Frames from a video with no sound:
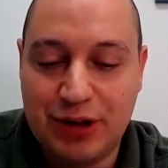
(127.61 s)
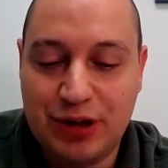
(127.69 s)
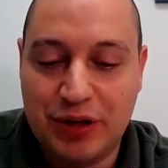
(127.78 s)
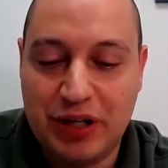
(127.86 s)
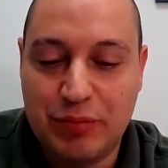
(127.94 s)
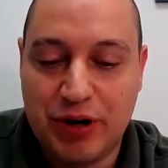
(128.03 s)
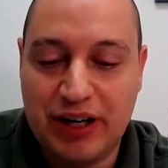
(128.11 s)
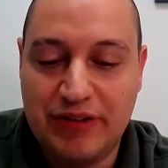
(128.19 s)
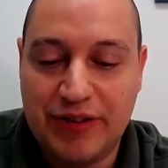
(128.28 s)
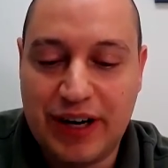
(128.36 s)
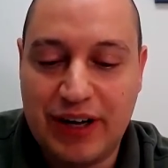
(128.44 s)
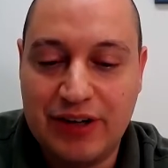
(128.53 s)
tweeted Brian
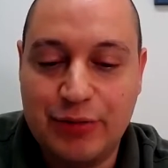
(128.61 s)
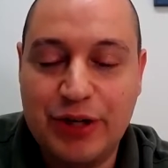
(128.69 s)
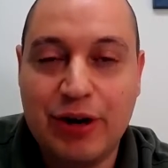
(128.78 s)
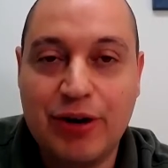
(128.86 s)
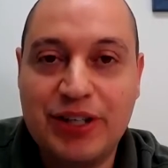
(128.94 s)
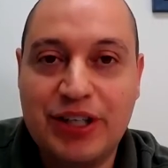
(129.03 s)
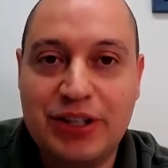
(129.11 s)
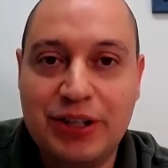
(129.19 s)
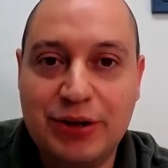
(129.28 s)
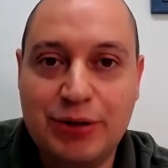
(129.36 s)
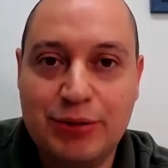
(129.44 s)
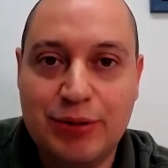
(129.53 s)
Fallon. We already
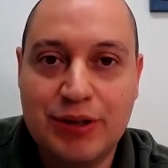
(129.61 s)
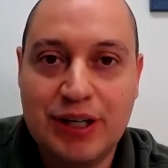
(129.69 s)
knew.